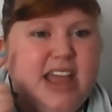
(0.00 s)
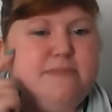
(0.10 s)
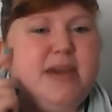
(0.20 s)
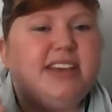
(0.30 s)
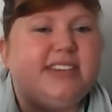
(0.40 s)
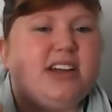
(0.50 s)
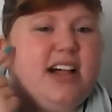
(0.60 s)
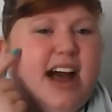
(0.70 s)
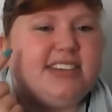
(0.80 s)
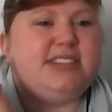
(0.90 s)
It makes the
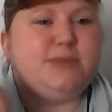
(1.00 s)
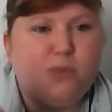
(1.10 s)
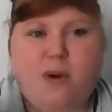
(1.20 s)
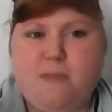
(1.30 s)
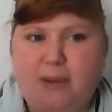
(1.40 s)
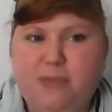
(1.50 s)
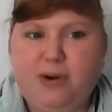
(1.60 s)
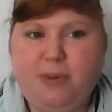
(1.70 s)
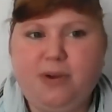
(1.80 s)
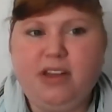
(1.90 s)
classes more
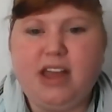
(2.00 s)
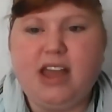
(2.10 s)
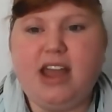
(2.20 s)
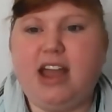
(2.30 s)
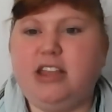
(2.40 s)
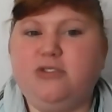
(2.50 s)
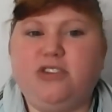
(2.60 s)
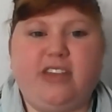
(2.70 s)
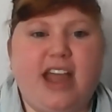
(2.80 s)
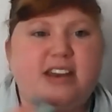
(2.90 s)
memorable and you
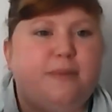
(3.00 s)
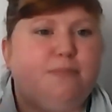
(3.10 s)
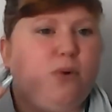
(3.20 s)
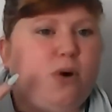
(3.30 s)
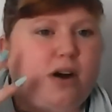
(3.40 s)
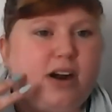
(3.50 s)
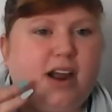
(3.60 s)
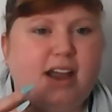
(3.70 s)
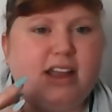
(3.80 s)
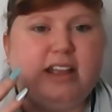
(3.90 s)
just end up more
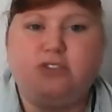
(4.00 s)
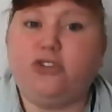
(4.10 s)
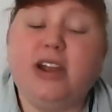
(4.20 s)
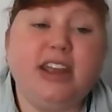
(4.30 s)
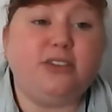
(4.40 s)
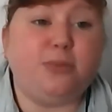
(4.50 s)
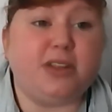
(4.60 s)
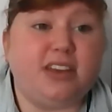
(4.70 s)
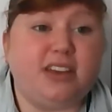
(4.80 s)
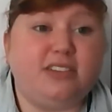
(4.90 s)
intrigued with
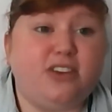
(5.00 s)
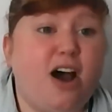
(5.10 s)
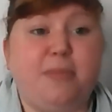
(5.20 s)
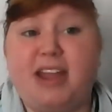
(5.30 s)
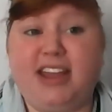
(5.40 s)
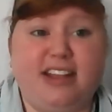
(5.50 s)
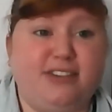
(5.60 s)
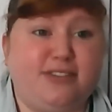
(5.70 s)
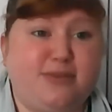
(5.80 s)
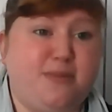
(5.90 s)
the topic and
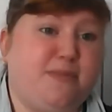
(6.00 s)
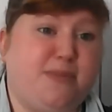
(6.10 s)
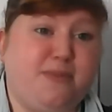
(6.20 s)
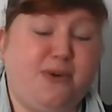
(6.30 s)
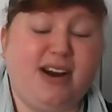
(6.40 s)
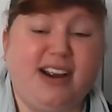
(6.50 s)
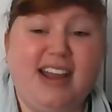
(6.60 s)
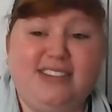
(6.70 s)
you just remember more.